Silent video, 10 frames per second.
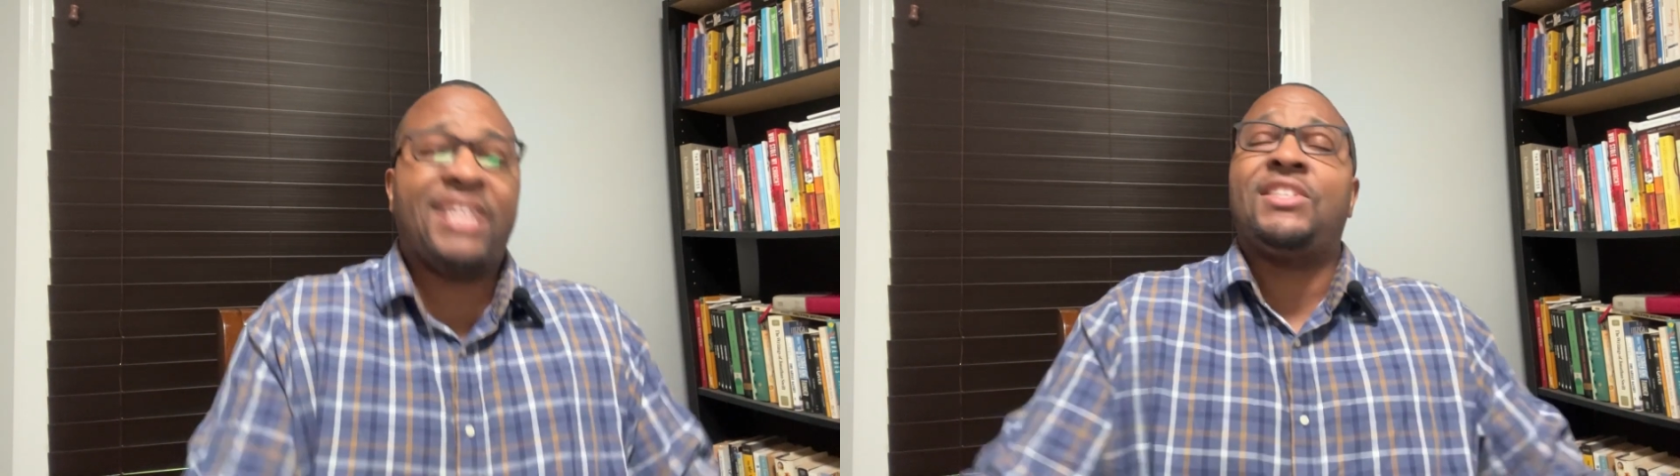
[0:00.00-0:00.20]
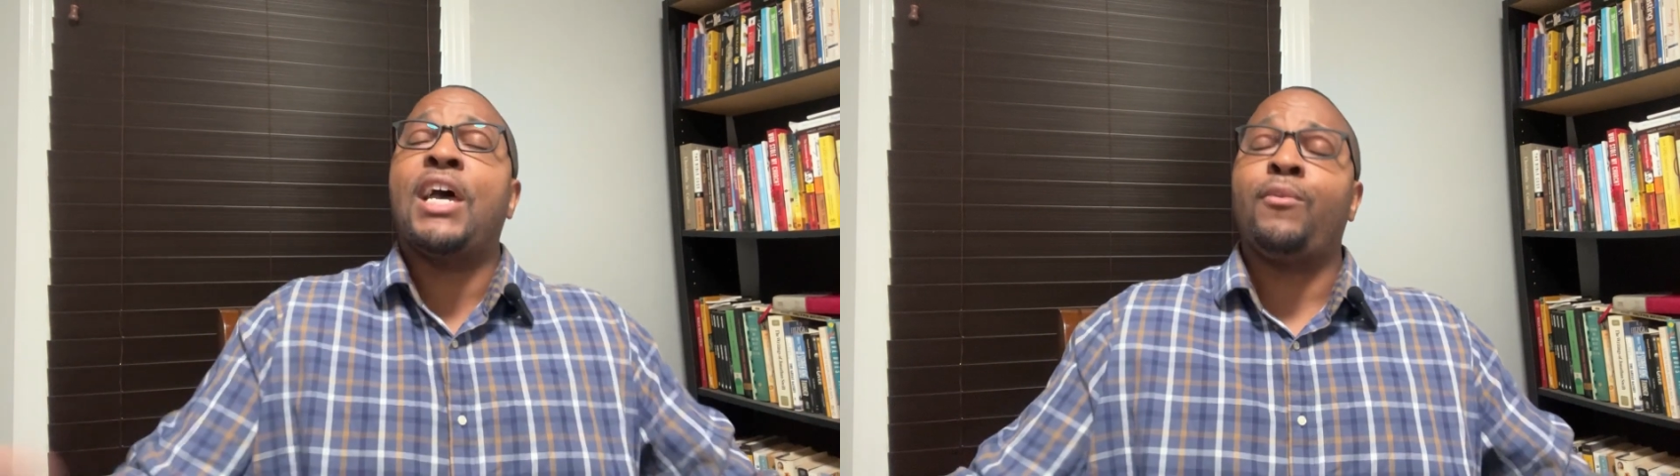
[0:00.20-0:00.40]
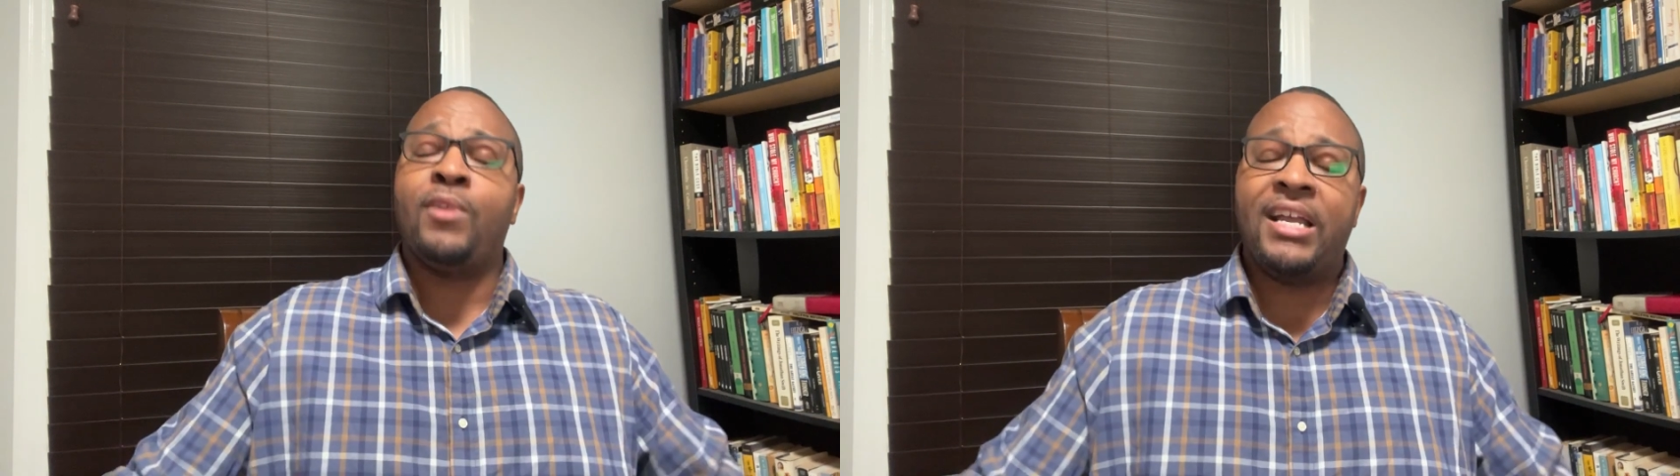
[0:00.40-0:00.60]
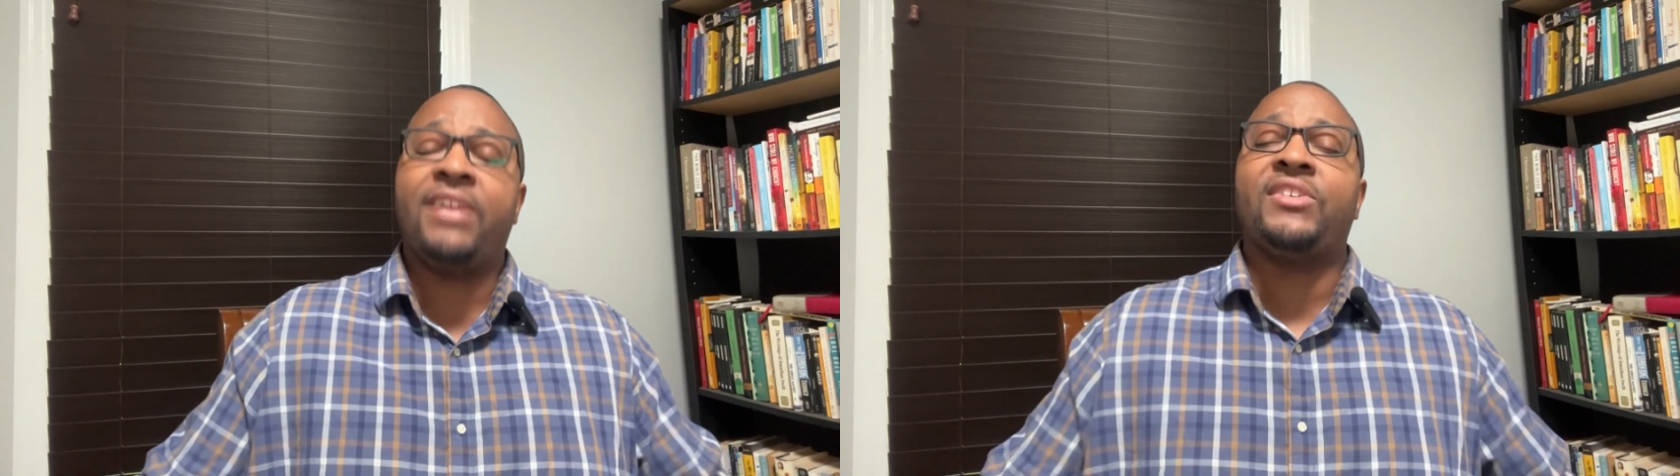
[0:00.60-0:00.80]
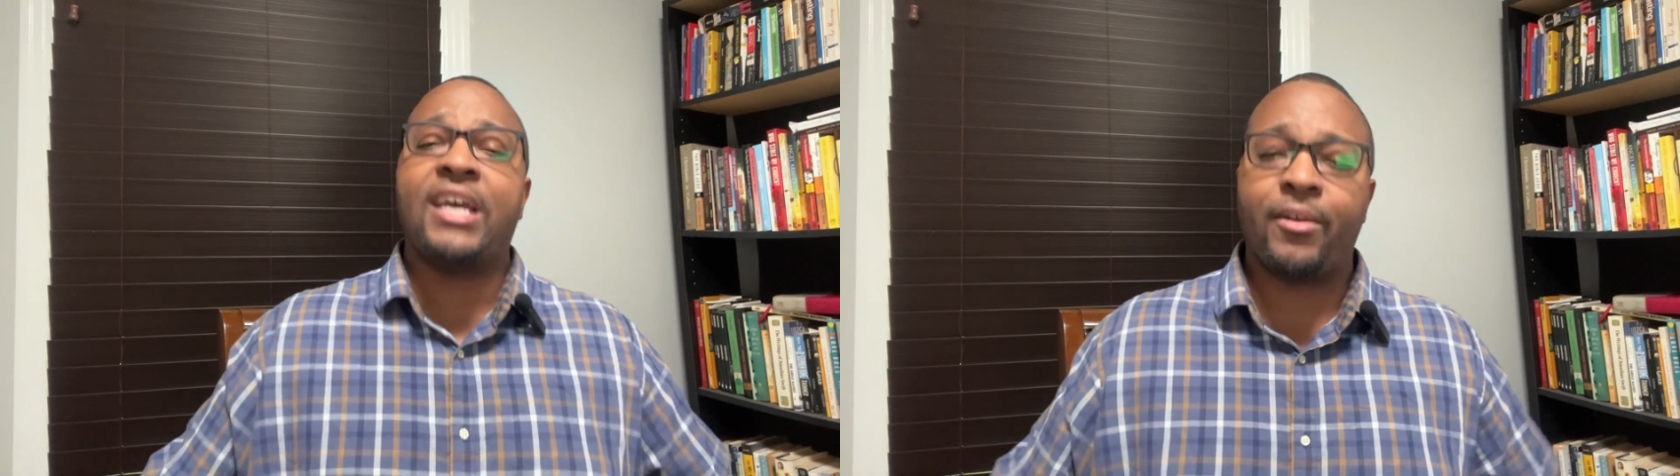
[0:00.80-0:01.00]
etc.,
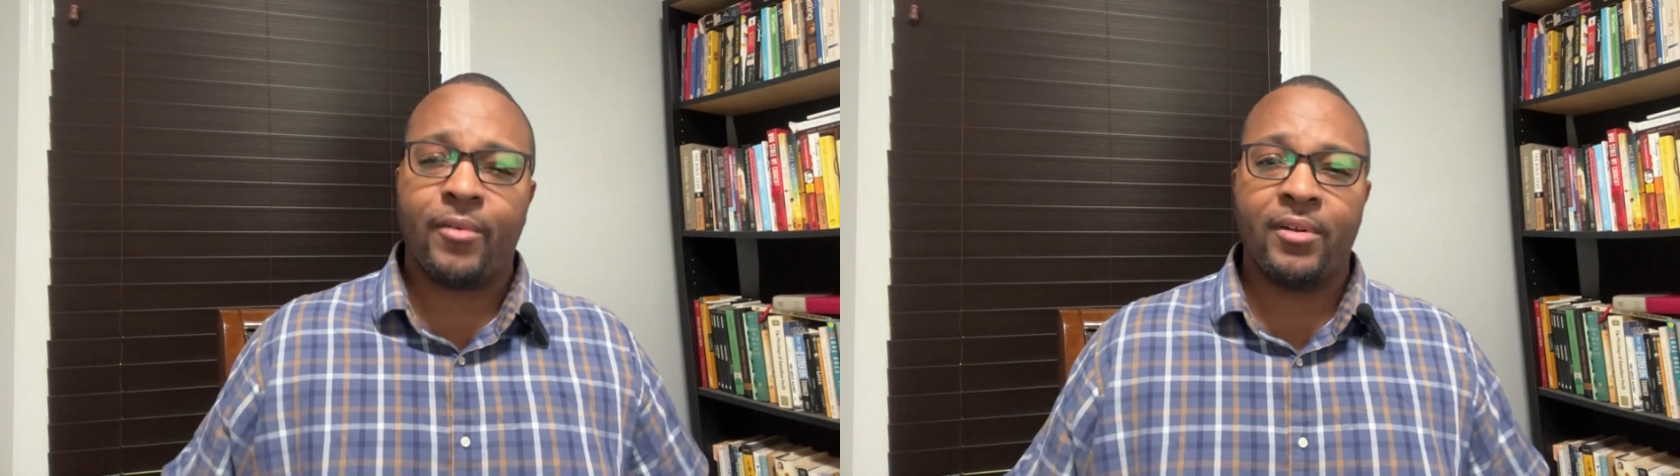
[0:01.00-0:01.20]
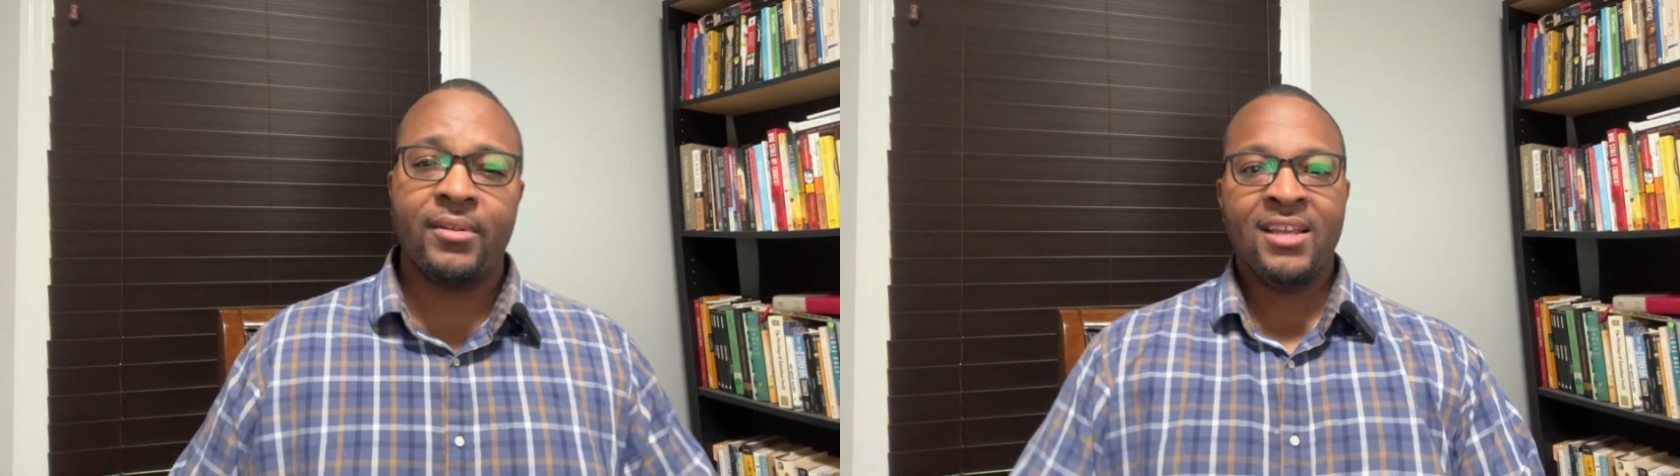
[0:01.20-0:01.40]
etc.